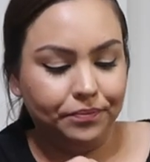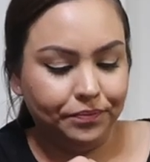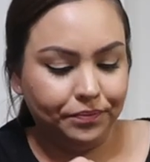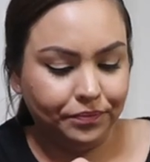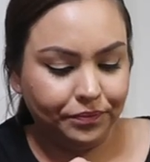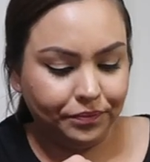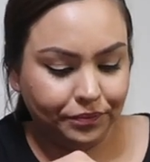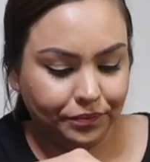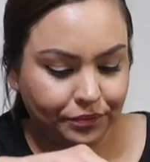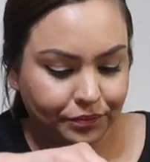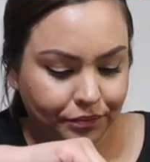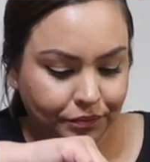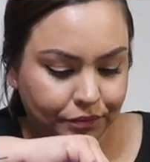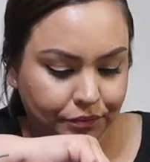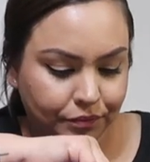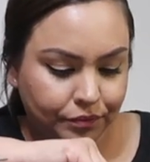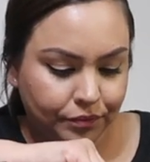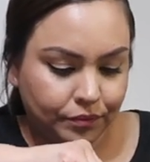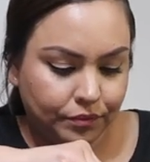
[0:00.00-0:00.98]

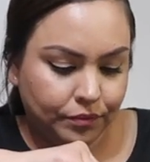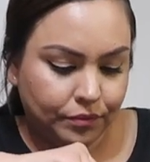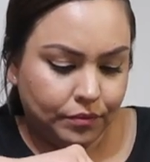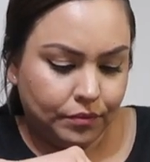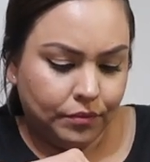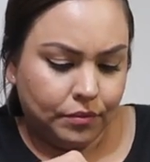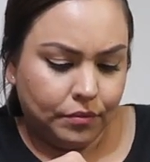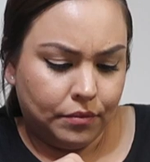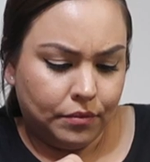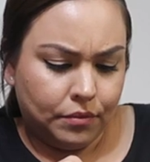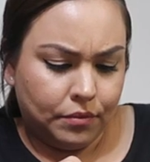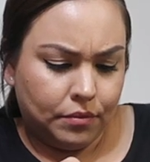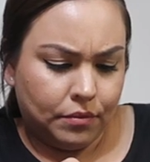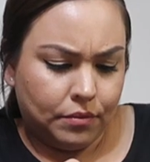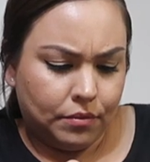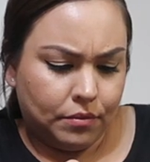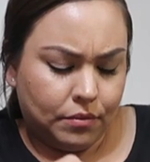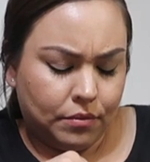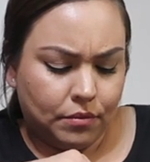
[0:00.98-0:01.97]

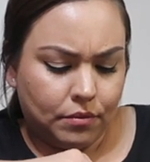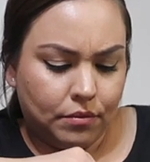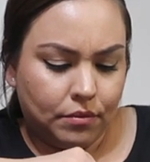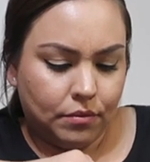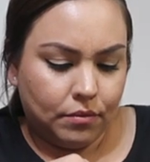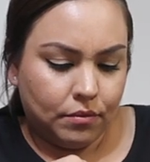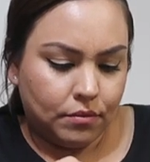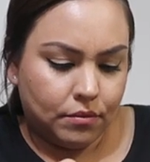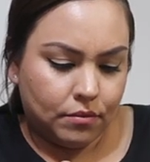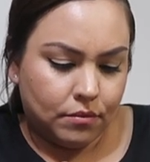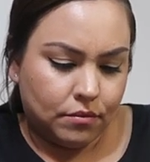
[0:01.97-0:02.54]
No one is speaking in this clip.